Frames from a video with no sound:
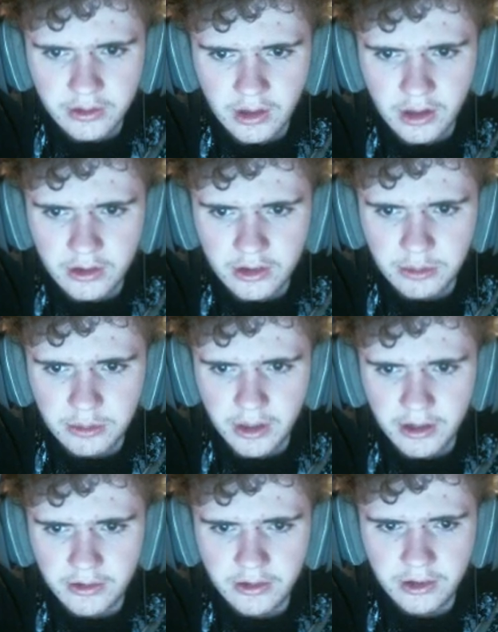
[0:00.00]
the other
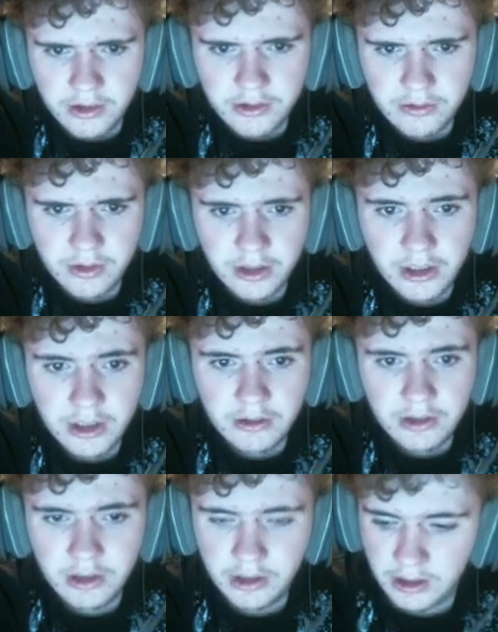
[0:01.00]
Spinosaurus? Will you
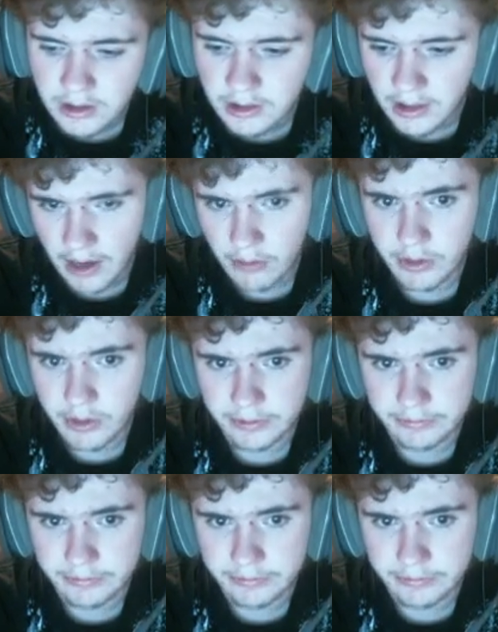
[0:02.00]
delete that one?